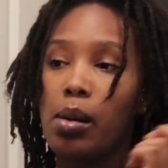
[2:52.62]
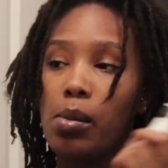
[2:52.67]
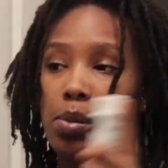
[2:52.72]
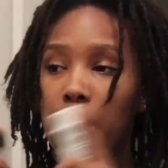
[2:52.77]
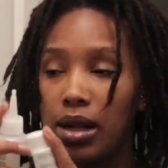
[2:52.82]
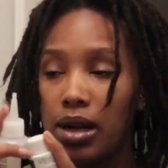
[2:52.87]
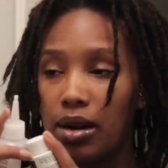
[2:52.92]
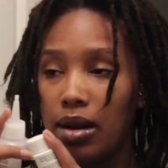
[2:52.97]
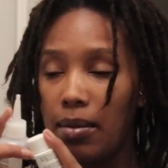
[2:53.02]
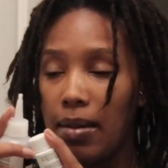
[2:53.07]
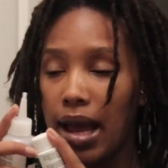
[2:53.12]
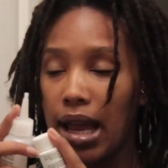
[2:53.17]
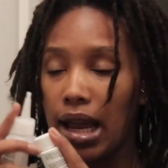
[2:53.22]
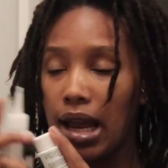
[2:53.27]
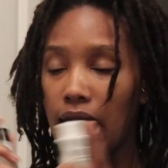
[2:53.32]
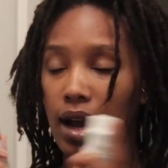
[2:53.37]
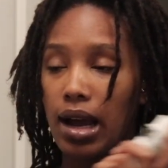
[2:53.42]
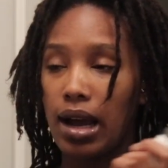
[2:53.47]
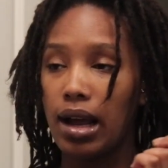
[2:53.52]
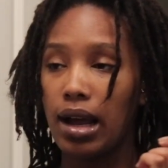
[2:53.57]
put it on my
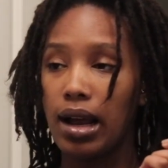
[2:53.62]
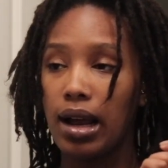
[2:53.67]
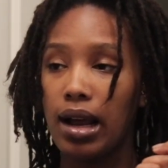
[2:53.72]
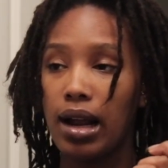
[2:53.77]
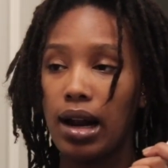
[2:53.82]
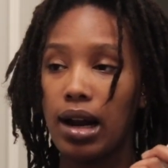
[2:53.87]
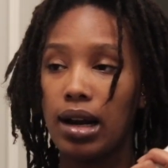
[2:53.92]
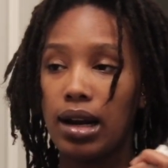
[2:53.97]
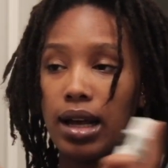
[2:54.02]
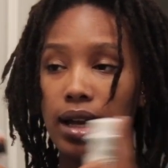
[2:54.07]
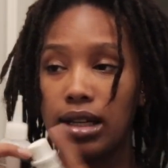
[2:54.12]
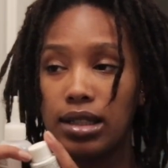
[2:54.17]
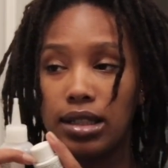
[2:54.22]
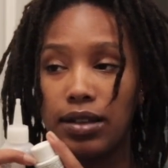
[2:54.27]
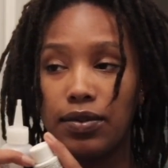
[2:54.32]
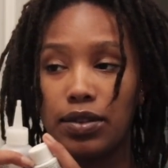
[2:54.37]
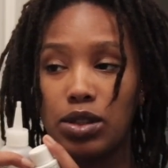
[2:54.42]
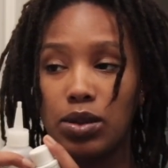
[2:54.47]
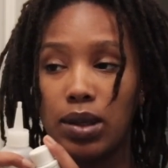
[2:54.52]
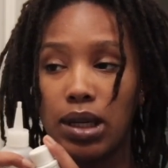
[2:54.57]
hair, let it
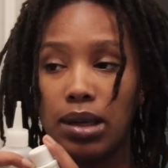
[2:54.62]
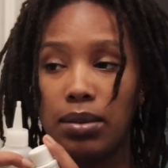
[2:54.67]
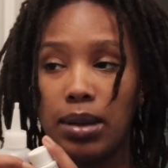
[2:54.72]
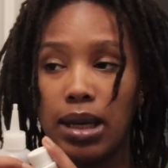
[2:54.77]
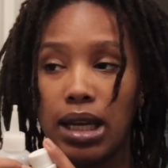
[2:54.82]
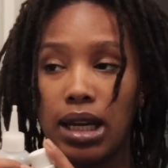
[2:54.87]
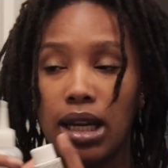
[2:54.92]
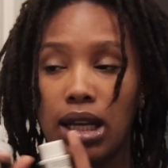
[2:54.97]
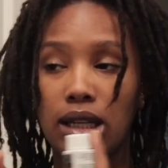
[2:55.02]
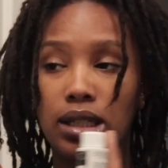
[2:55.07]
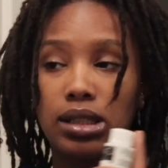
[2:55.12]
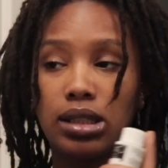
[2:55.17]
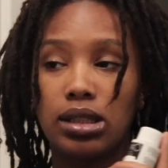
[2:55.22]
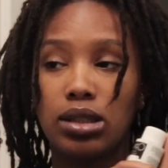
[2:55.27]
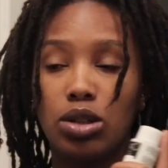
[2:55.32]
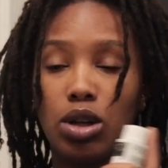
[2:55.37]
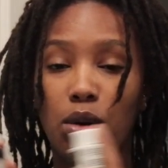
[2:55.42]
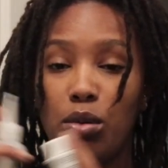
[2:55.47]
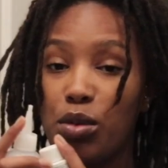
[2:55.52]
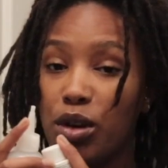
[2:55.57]
sit for 20 minutes,
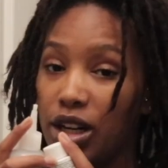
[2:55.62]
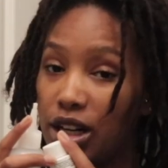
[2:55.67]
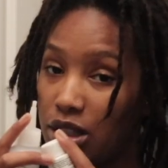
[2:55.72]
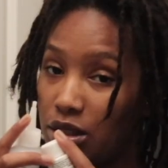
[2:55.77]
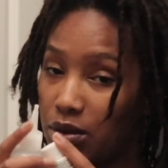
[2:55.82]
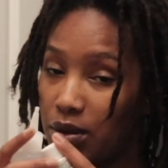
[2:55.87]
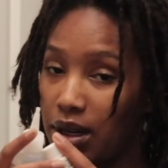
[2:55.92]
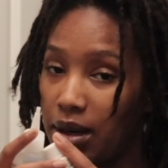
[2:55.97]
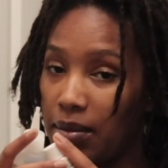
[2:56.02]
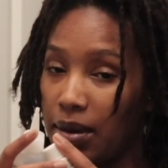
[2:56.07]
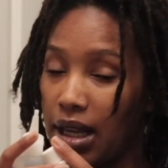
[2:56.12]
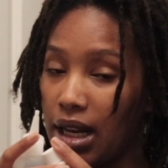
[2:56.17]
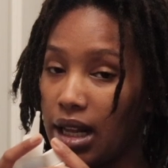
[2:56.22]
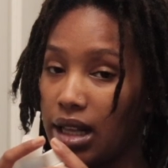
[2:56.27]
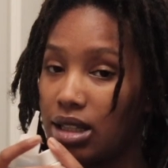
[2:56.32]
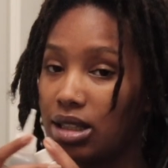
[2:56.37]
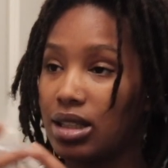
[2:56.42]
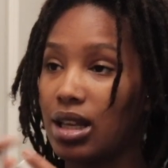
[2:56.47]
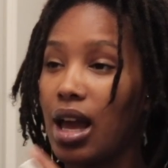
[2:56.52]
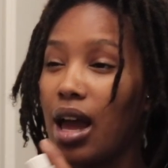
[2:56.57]
no more than 20
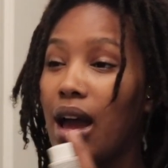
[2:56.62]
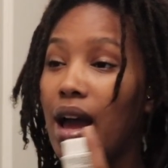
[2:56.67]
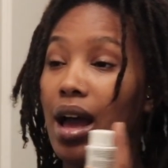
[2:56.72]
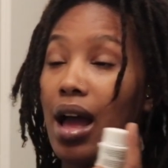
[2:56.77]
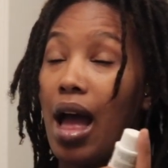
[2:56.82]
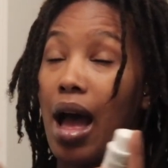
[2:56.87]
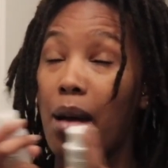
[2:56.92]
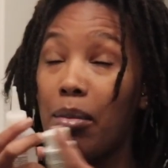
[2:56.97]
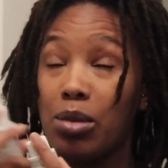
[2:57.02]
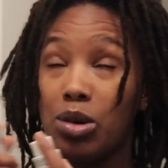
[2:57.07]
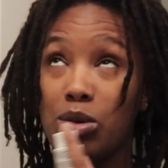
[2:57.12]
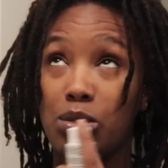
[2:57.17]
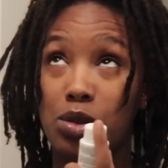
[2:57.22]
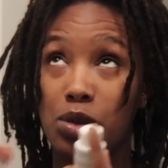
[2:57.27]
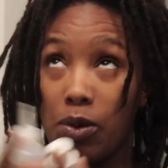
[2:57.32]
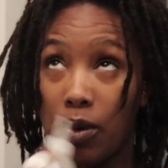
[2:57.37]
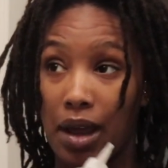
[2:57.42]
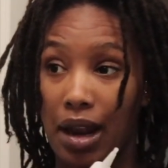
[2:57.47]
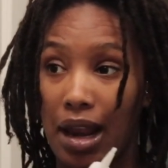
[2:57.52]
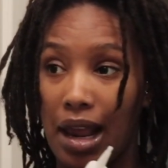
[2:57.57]
minutes. I'm gonna do
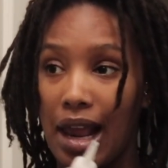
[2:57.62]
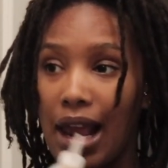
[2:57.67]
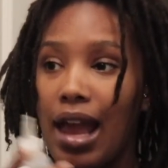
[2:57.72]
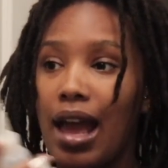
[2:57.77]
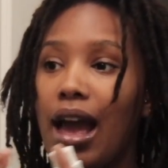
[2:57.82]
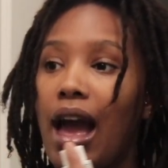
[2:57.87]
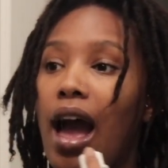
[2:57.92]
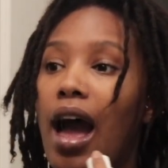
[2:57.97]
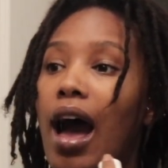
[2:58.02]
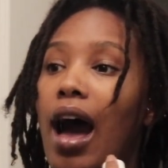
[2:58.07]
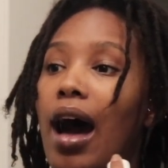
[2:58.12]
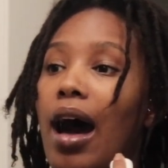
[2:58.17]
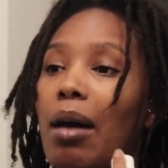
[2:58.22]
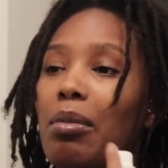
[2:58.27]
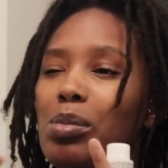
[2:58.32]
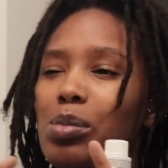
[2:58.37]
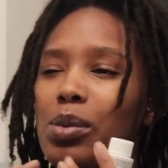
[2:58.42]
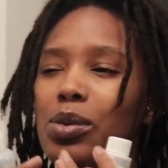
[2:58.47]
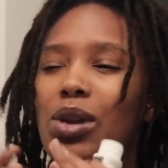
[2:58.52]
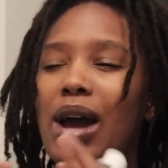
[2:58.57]
20.
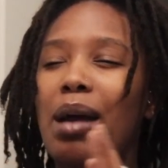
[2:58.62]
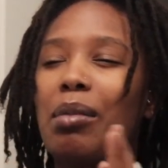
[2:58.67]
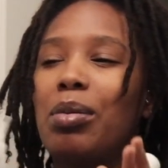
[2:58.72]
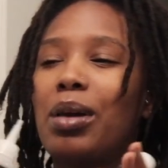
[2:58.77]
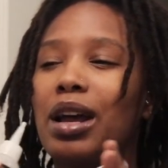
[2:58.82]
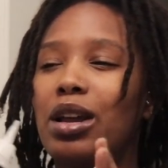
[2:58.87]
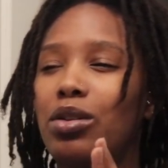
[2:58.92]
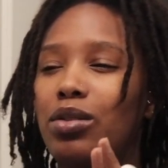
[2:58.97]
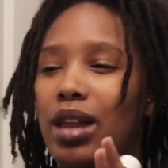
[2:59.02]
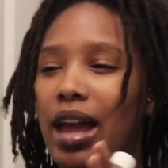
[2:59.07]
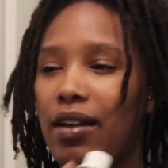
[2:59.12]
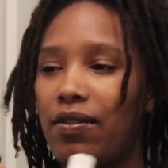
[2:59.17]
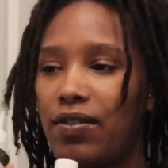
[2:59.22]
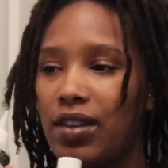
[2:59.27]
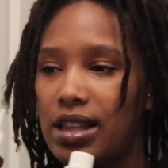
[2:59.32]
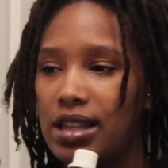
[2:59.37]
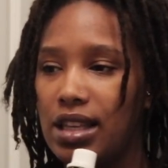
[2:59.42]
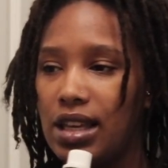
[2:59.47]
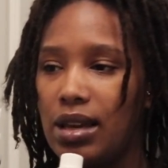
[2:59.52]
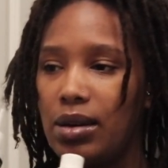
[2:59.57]
I'll probably do like
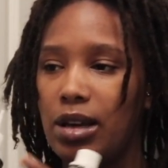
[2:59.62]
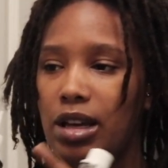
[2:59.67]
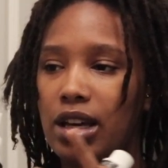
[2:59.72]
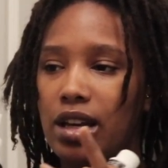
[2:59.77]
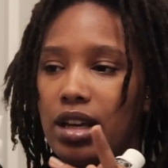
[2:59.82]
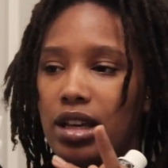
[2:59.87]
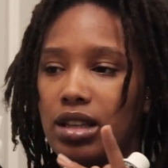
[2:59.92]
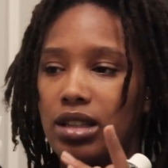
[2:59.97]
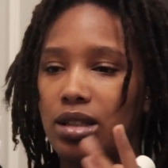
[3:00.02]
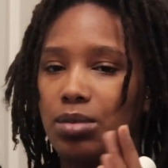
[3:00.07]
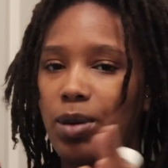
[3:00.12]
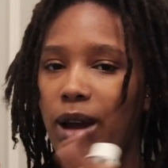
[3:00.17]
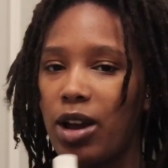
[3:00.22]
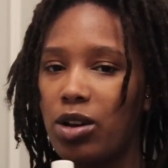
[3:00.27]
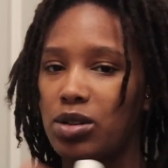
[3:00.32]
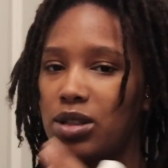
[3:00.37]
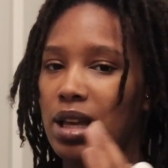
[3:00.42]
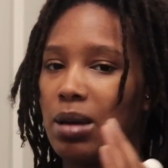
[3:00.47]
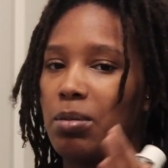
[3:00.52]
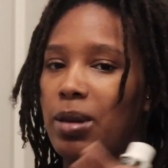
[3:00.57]
15 because it's probably
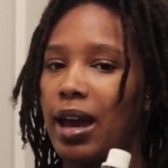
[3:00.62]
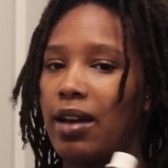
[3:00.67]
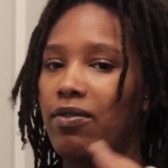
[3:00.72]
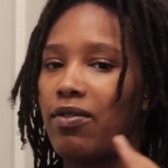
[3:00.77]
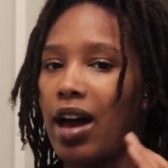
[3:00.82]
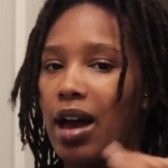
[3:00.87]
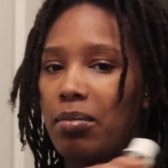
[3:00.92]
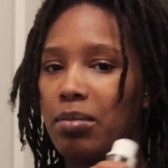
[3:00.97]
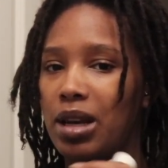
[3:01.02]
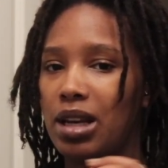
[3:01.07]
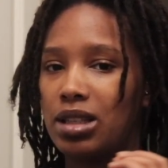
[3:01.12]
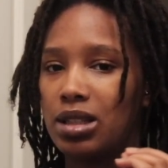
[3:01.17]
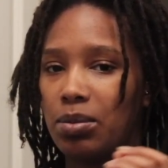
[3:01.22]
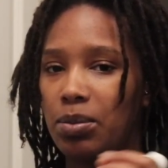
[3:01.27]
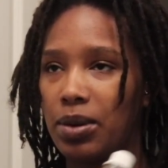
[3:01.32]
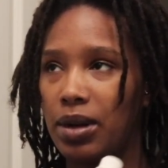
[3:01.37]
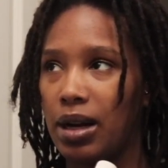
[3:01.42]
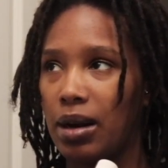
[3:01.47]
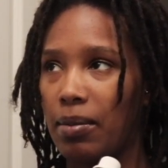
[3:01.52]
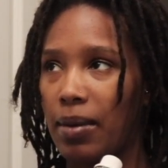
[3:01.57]
gonna take me like 5 minutes to put it in